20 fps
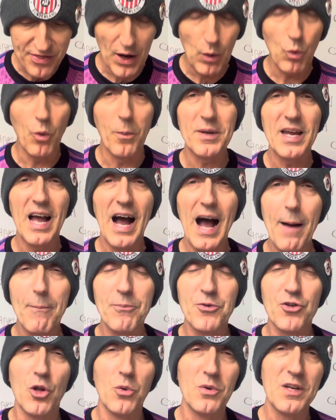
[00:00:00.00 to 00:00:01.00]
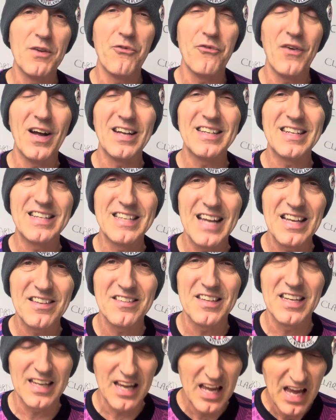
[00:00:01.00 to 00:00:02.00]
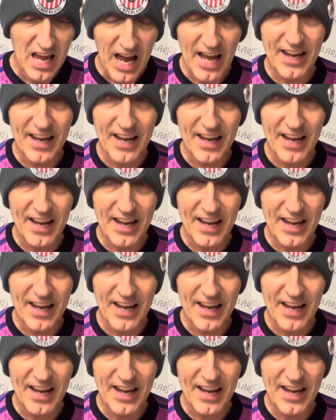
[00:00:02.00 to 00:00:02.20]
That would be absolutely fantastic.